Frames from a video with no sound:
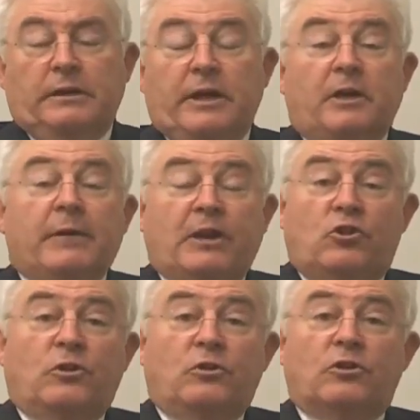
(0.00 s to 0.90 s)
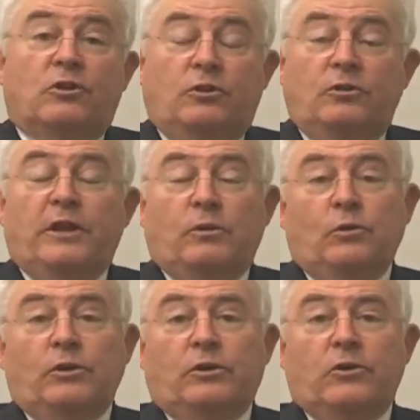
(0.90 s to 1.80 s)
Now, you may choose to do that
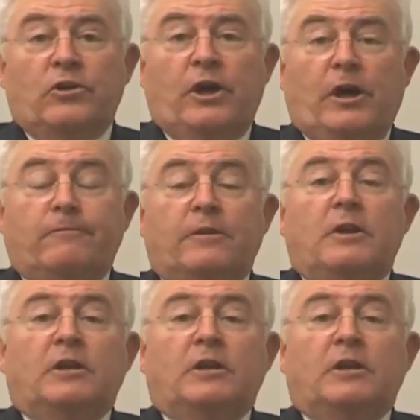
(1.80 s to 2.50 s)
work yourself,